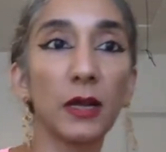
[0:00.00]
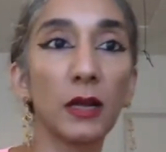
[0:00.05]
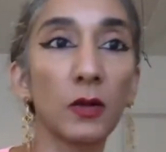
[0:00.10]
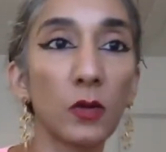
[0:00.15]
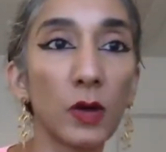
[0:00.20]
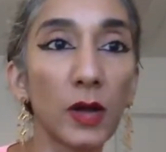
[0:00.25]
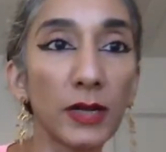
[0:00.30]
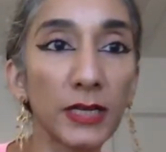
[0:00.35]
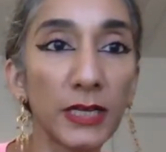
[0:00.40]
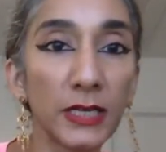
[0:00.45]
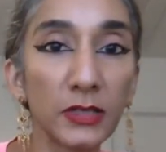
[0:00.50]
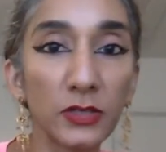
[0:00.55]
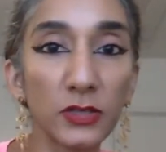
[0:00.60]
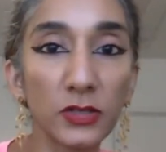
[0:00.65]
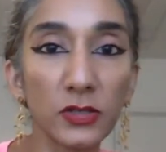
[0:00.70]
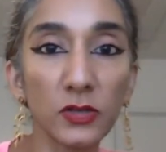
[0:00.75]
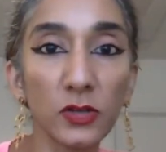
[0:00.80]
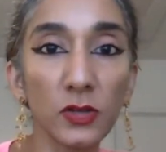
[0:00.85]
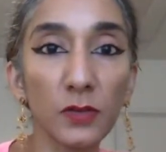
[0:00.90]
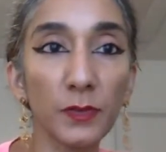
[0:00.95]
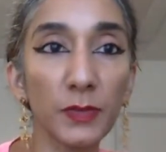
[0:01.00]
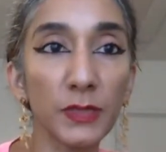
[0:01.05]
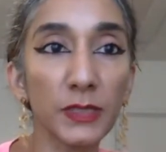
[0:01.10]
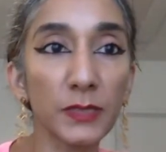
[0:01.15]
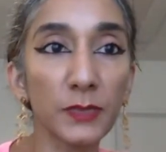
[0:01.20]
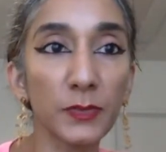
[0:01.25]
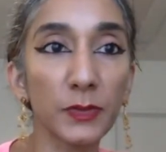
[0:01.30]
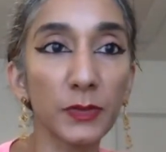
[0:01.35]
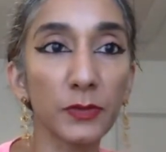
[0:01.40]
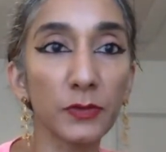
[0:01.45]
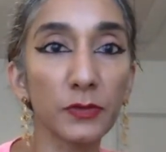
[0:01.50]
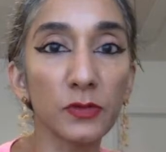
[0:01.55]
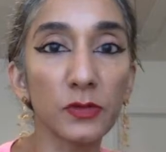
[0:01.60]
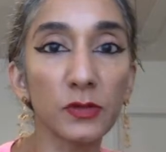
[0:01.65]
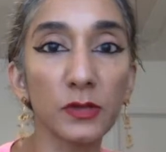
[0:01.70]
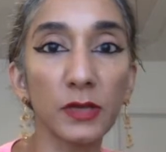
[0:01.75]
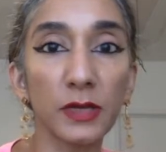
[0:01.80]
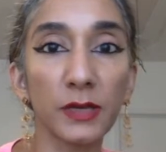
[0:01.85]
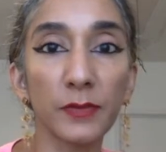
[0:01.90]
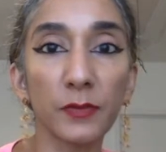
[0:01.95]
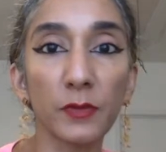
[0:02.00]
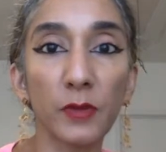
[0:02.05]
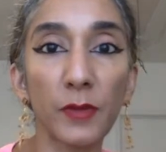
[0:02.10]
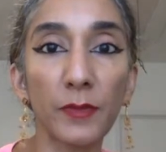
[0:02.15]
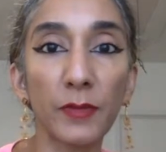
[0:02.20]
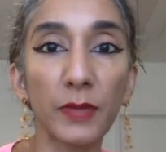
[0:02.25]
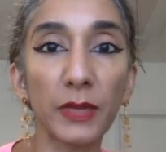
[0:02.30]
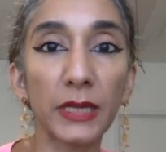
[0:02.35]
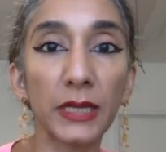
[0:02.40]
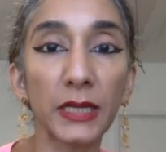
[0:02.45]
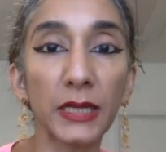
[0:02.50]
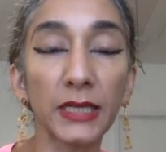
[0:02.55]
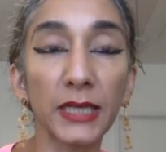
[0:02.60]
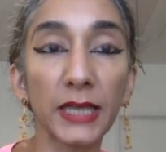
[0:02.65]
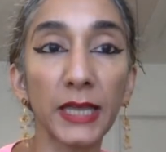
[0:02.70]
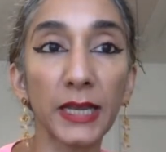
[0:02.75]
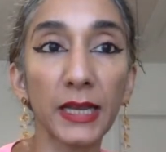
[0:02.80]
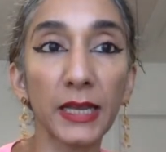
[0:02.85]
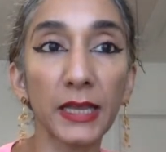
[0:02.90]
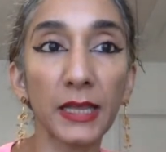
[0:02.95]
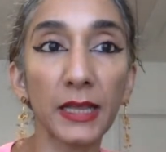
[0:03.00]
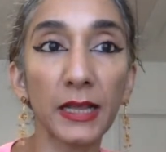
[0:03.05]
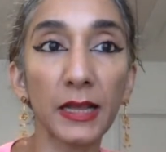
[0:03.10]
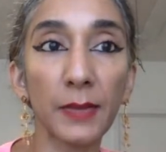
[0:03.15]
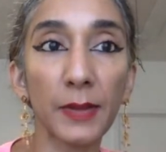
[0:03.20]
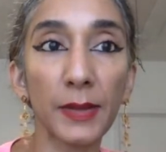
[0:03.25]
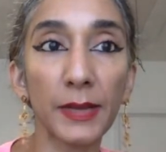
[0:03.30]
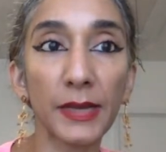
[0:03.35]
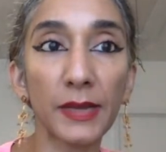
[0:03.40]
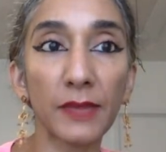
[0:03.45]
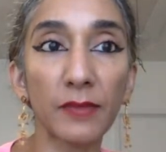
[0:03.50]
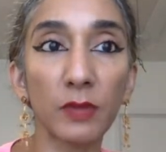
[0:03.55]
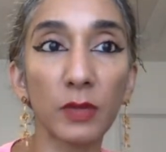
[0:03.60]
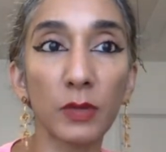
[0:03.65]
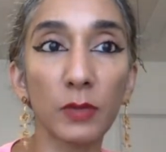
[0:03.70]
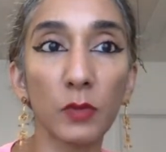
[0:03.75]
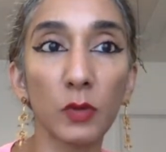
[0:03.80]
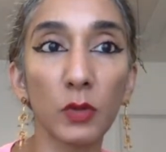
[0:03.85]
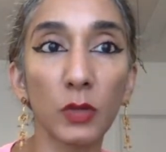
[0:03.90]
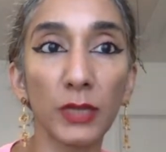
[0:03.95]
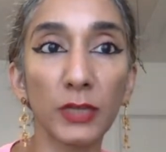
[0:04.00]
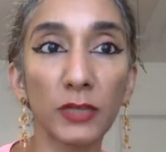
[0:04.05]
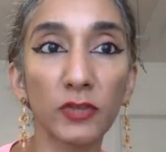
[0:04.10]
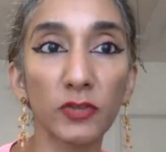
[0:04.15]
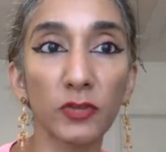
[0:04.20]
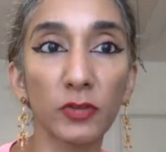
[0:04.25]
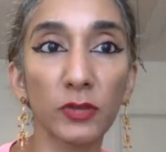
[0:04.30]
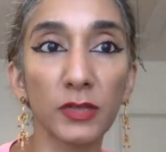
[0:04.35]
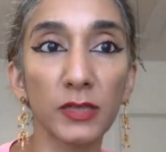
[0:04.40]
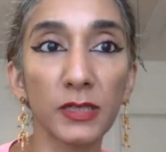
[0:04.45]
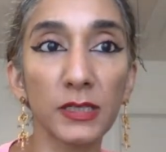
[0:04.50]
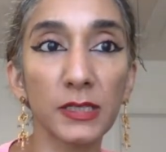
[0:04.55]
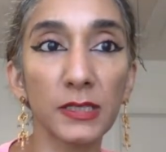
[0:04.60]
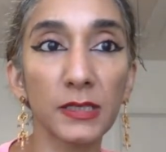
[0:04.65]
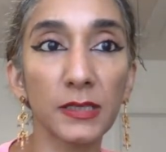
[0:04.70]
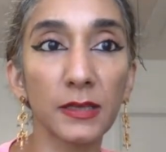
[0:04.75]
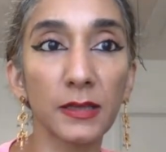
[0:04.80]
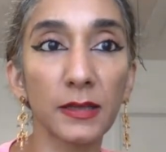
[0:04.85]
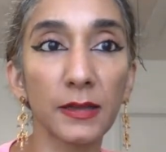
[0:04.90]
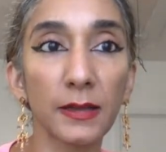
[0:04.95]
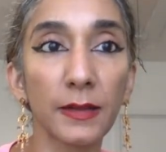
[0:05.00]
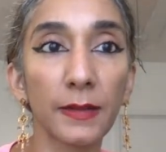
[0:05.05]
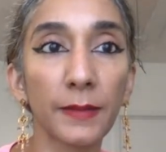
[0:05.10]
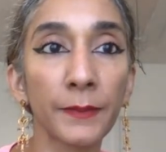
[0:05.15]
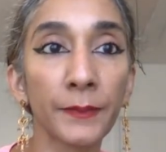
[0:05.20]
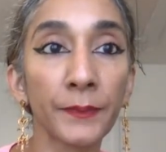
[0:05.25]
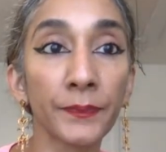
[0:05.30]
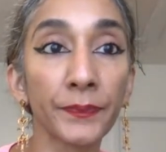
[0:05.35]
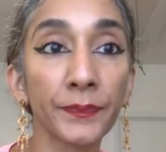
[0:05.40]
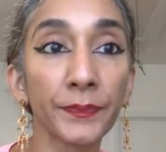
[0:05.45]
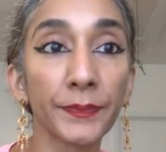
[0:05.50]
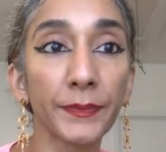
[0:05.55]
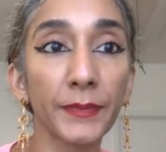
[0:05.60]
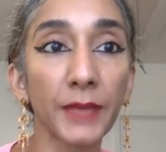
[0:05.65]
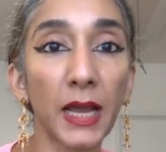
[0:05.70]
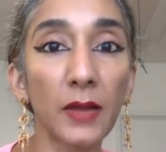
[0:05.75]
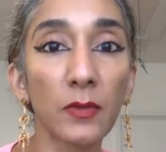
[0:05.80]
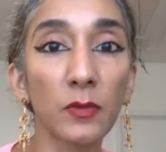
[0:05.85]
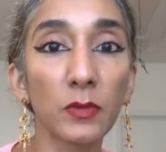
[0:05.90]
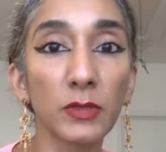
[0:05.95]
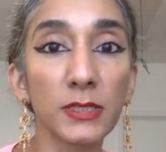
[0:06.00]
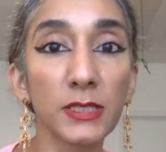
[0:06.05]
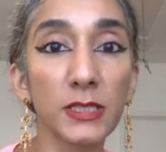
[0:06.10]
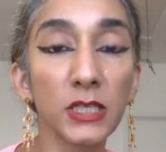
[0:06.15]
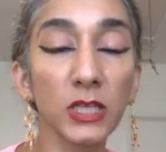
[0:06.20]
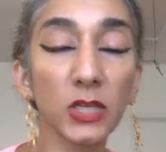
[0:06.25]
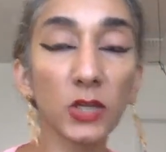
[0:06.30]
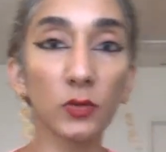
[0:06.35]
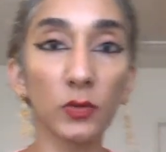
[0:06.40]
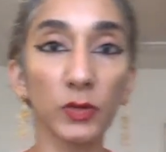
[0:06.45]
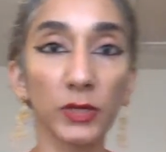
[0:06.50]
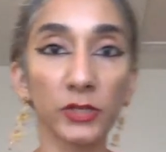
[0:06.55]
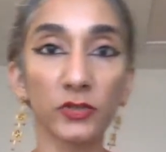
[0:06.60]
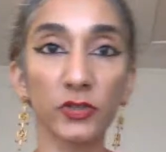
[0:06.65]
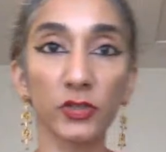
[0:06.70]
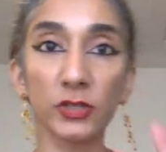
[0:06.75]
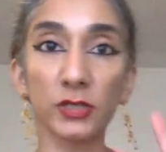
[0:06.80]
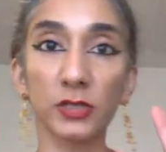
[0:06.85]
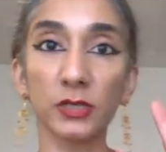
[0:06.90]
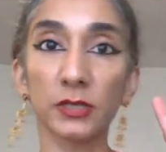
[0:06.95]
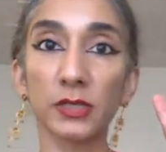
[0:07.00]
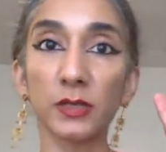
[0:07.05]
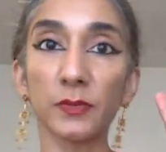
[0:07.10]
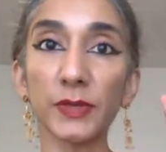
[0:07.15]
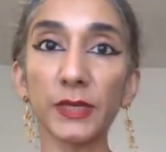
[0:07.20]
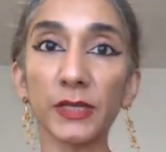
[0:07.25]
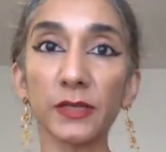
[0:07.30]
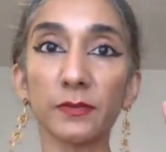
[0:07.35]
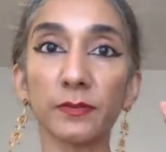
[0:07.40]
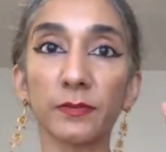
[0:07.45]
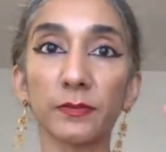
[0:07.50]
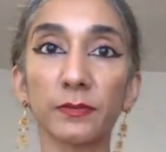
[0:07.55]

Oh, I need to stop, I suppose. I'm rambling again. I think I might have one more lecture on this. I will see you in just a little bit.